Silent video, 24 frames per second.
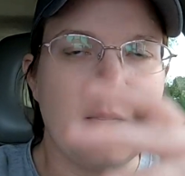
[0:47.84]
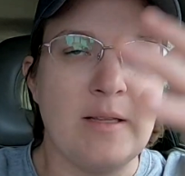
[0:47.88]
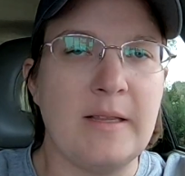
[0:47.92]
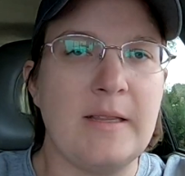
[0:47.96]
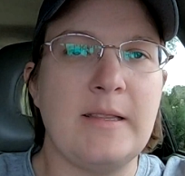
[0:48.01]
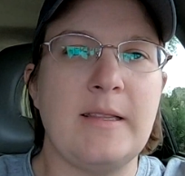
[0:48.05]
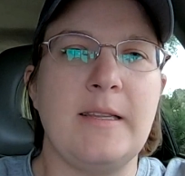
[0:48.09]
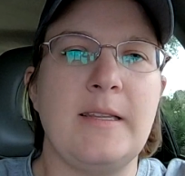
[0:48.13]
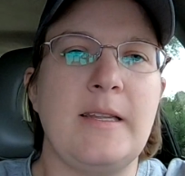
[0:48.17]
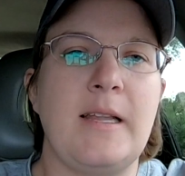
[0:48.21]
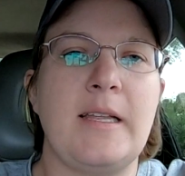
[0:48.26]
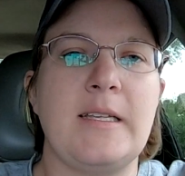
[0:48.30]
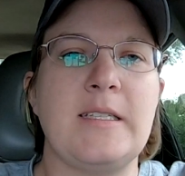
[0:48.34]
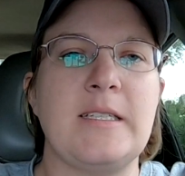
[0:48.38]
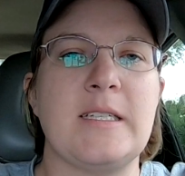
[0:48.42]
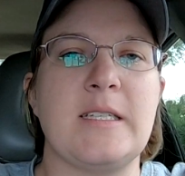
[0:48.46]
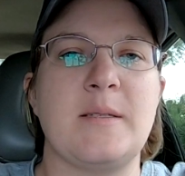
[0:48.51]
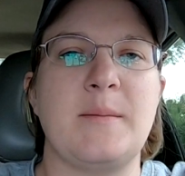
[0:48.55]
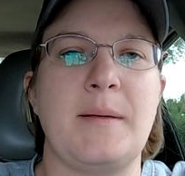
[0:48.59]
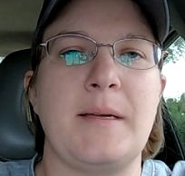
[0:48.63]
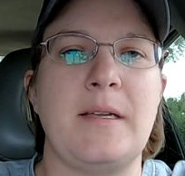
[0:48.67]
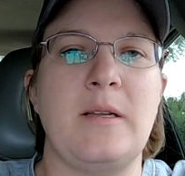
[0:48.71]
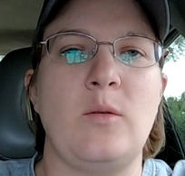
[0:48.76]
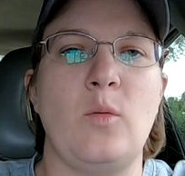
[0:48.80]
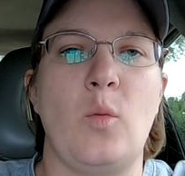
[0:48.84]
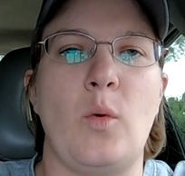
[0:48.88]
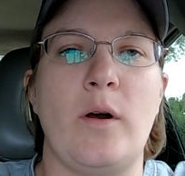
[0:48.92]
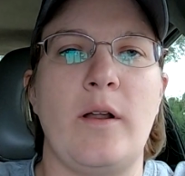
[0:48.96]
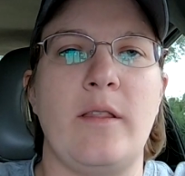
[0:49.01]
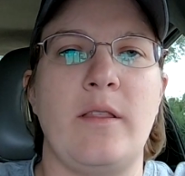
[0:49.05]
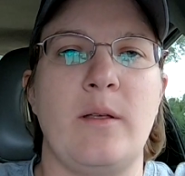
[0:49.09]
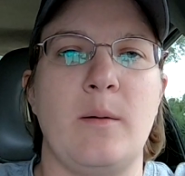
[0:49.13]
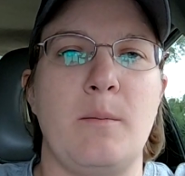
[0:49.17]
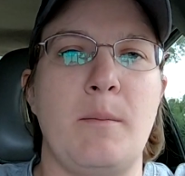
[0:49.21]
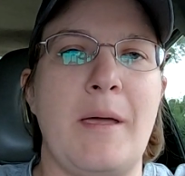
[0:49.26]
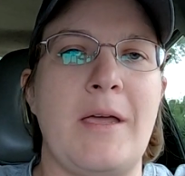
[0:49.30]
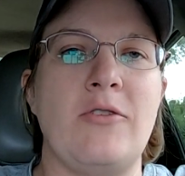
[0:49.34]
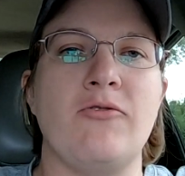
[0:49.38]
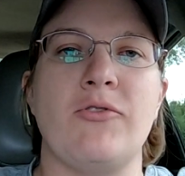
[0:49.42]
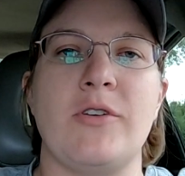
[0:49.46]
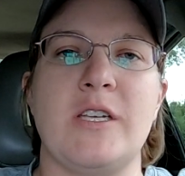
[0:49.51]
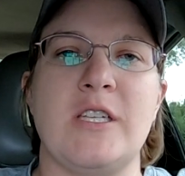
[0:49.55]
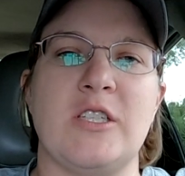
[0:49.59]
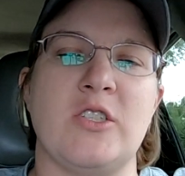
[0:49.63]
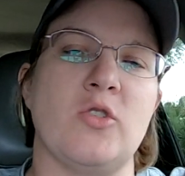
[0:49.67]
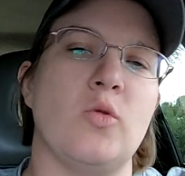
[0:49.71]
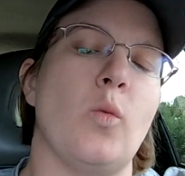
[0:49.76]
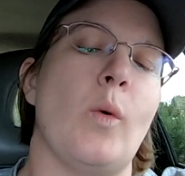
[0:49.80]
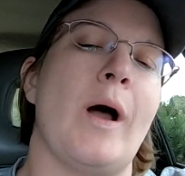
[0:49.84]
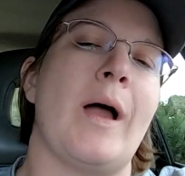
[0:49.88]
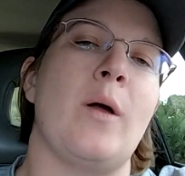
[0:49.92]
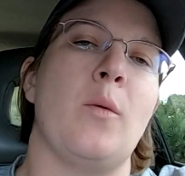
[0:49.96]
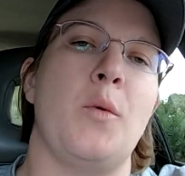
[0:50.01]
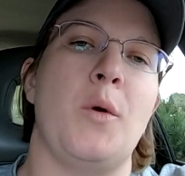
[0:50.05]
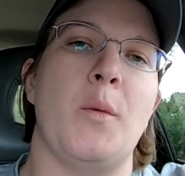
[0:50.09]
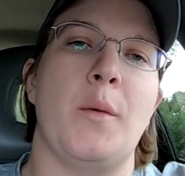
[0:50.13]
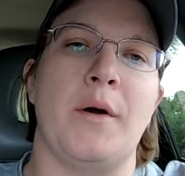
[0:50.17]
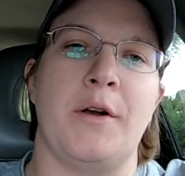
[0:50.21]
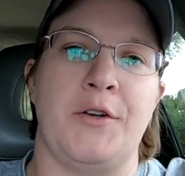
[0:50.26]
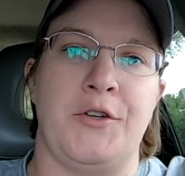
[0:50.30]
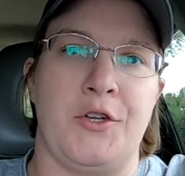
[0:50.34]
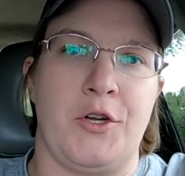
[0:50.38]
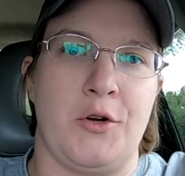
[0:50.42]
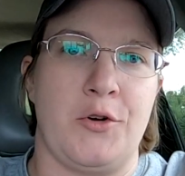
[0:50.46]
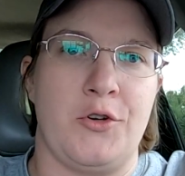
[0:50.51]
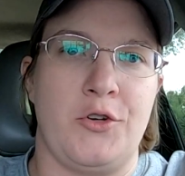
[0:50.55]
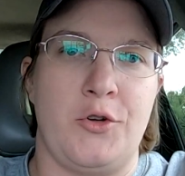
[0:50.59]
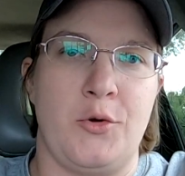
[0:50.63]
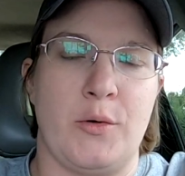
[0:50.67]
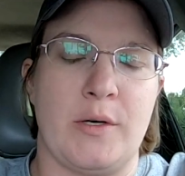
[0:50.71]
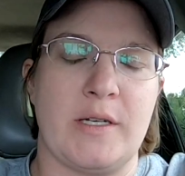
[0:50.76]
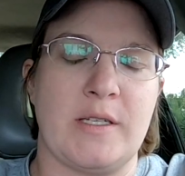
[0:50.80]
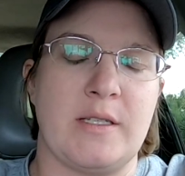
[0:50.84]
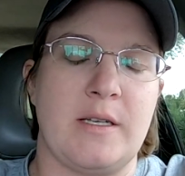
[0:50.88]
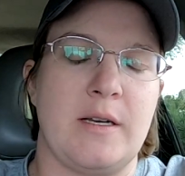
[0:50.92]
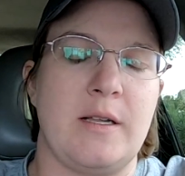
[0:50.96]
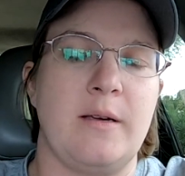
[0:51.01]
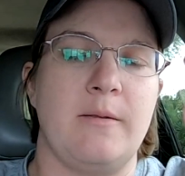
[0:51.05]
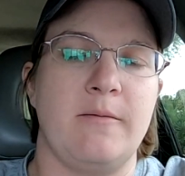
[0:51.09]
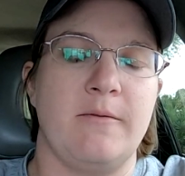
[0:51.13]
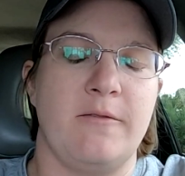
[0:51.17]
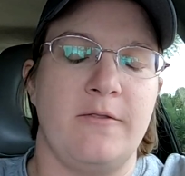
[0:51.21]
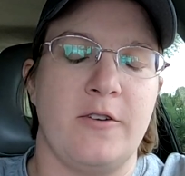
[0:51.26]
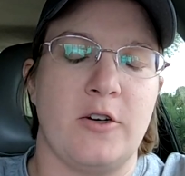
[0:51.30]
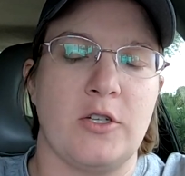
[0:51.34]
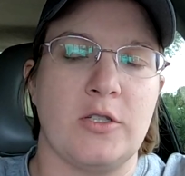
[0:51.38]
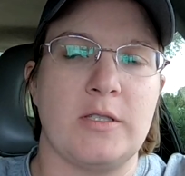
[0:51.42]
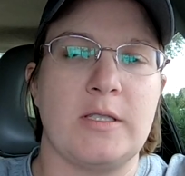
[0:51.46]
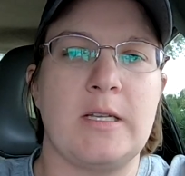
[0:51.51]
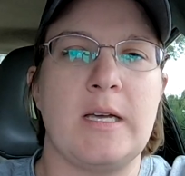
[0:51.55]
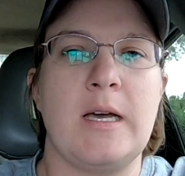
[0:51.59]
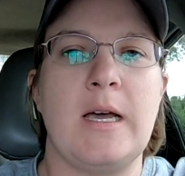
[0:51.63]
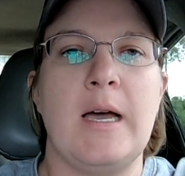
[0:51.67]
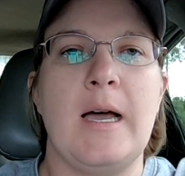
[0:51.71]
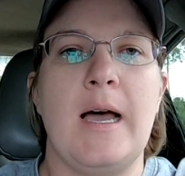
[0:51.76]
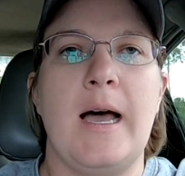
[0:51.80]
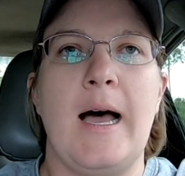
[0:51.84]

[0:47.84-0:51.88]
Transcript: Let's explain one of the main reasons why we wanted to go to New York City first.